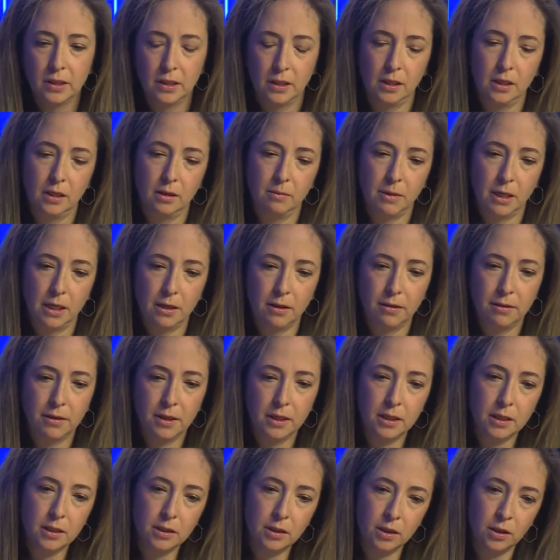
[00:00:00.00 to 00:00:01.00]
I
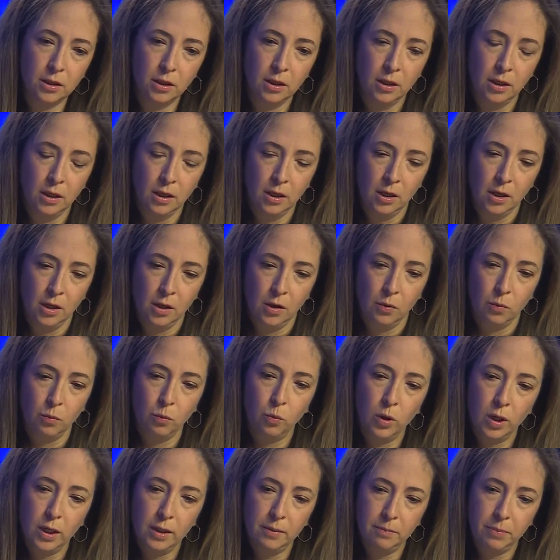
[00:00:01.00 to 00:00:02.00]
think
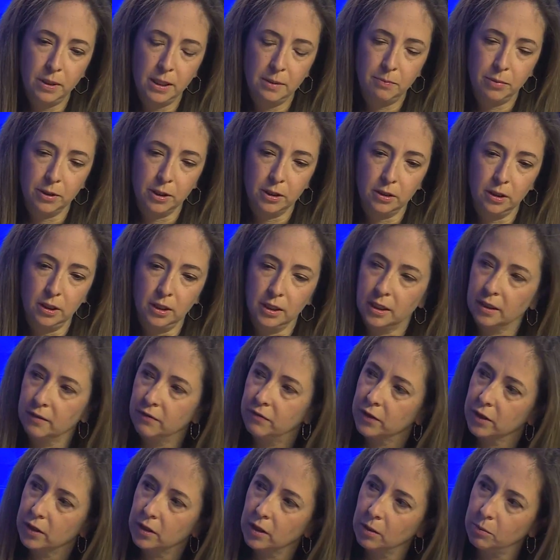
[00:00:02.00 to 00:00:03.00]
what people are looking
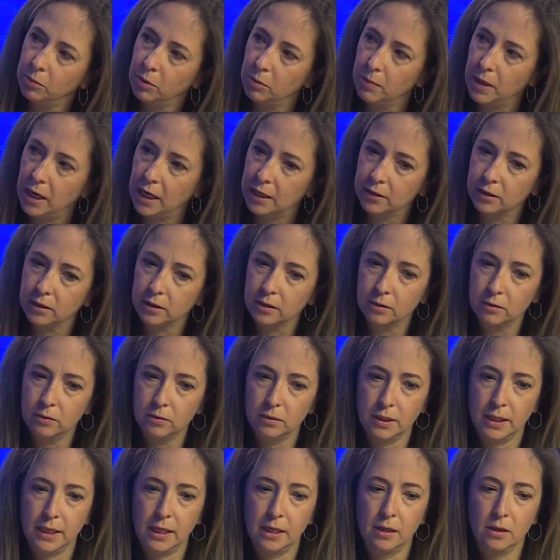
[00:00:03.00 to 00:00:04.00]
for global macro
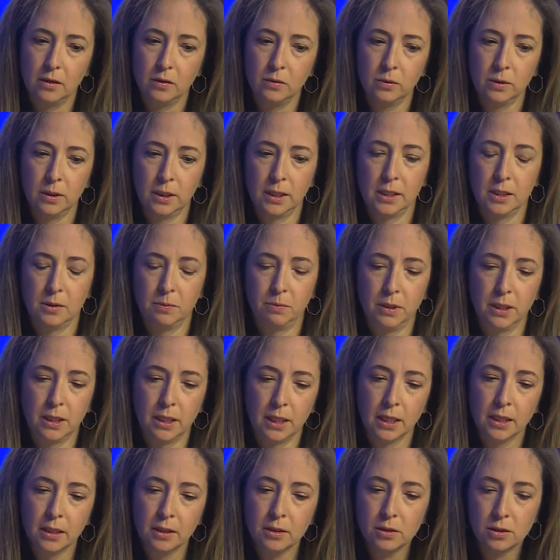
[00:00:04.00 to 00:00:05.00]
now is
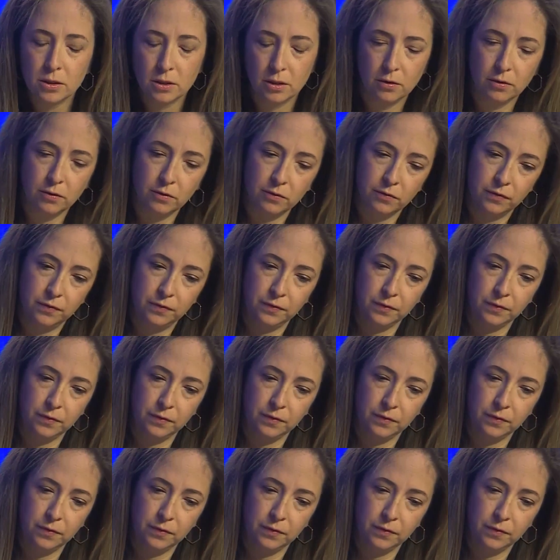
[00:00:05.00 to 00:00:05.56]
because you